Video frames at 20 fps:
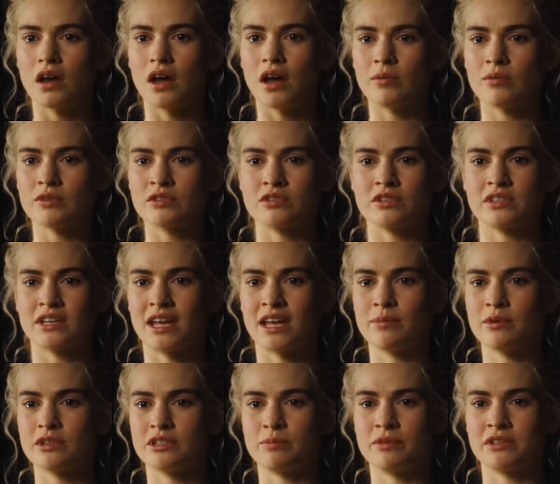I was not
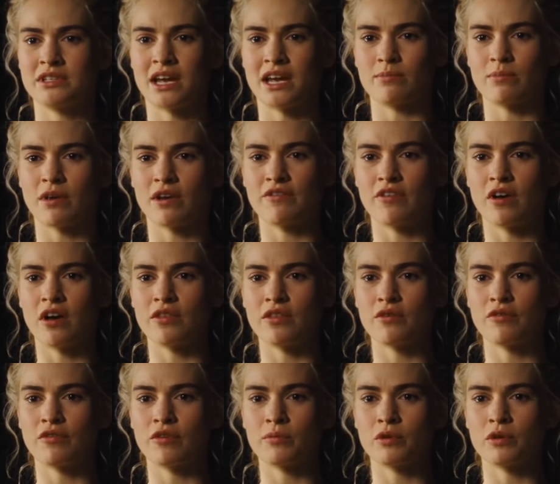able to protect my father
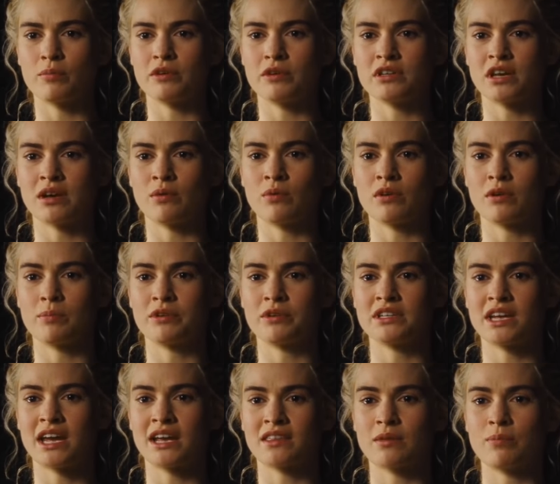from you, but I will
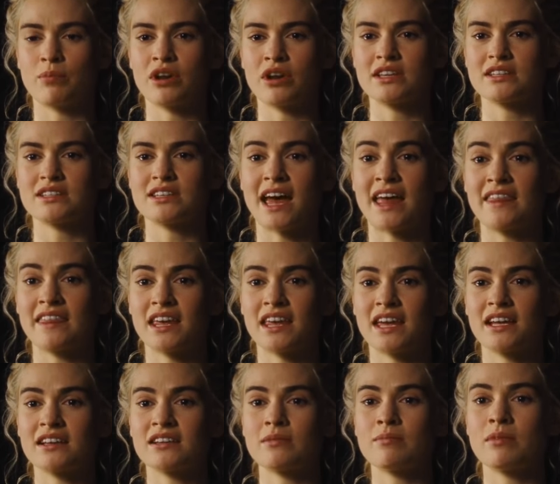protect the prince and the
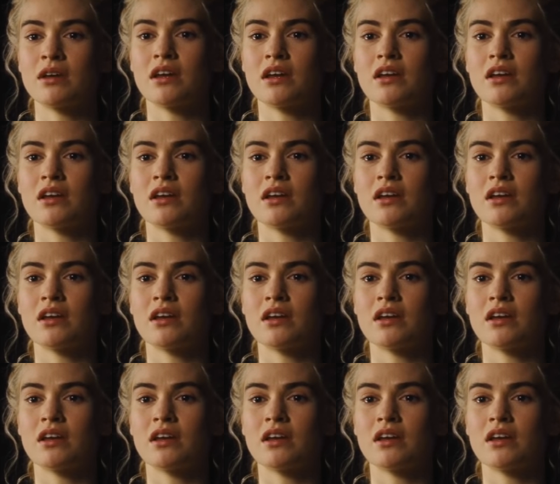kingdom.